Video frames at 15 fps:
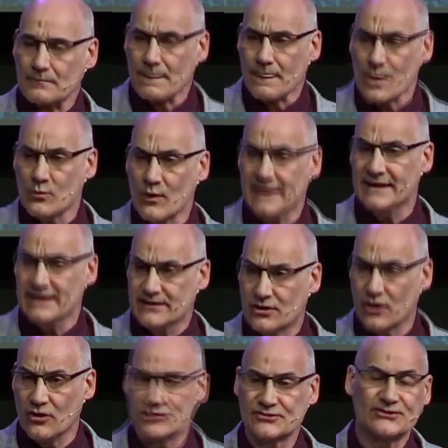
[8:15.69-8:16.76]
when he
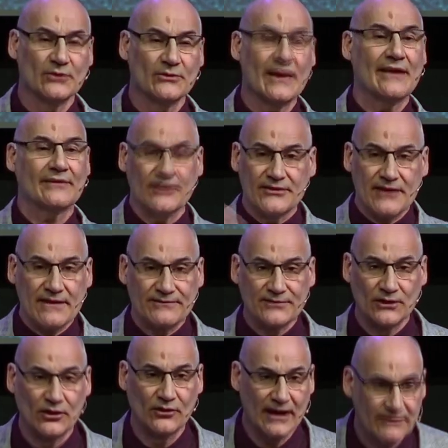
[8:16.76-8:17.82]
goes through that they've
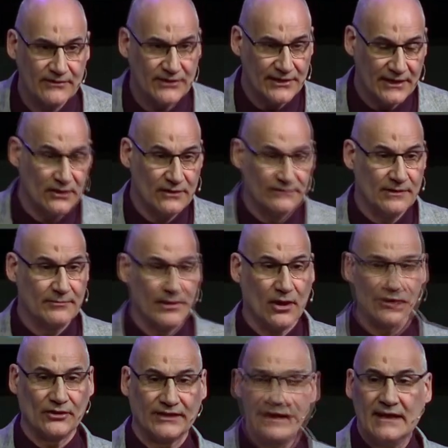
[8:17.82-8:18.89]
thrown everything overboard